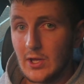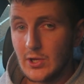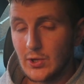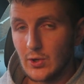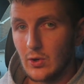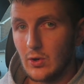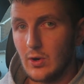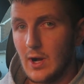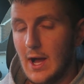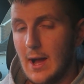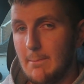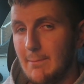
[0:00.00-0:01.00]
your
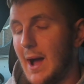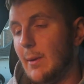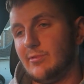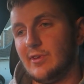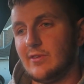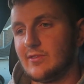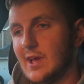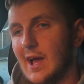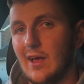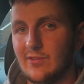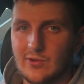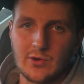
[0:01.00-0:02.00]
MAP sensor
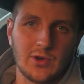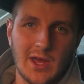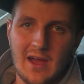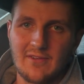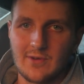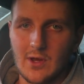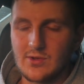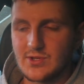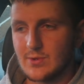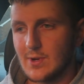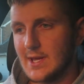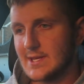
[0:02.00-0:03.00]
has good airflow
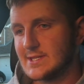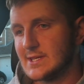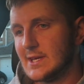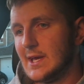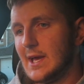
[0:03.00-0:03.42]
to it,